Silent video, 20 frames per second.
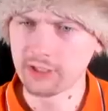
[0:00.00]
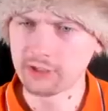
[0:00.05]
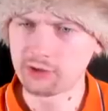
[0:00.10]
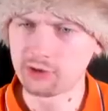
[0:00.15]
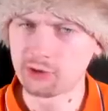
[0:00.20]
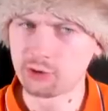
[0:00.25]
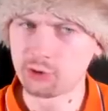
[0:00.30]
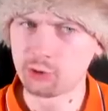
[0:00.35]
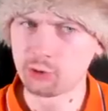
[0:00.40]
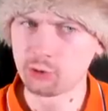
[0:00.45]
That
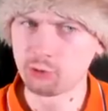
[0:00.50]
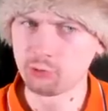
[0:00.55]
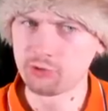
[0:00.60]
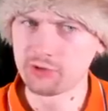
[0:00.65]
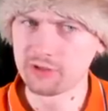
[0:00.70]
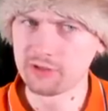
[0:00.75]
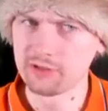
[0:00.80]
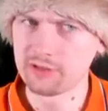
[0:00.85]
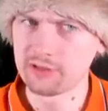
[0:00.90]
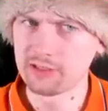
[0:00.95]

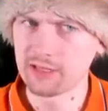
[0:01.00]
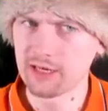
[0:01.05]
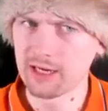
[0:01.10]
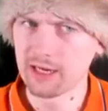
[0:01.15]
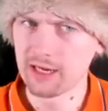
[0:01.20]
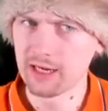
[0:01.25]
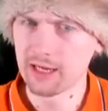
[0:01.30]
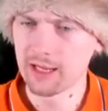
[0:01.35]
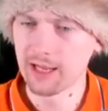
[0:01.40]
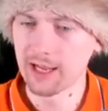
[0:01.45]
shouldn't
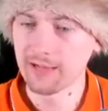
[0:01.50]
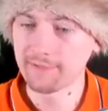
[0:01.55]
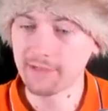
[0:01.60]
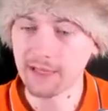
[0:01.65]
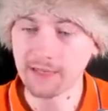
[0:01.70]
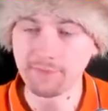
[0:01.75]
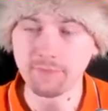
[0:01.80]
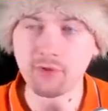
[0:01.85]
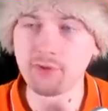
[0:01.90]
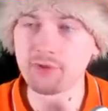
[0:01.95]
add,
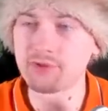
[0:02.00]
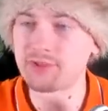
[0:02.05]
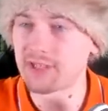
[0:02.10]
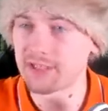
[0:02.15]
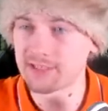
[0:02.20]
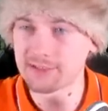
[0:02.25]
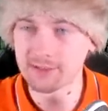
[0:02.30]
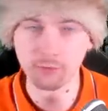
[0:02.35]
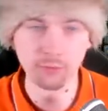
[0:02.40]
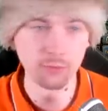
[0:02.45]
I've lost
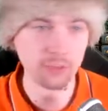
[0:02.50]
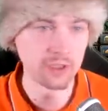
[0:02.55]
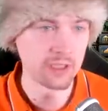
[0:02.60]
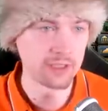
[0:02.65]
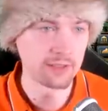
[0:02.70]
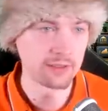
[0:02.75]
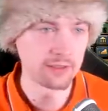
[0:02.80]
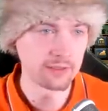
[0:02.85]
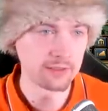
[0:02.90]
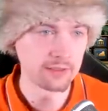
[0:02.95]

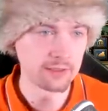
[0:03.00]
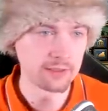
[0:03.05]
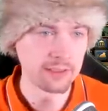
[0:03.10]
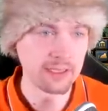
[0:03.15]
excommunicated.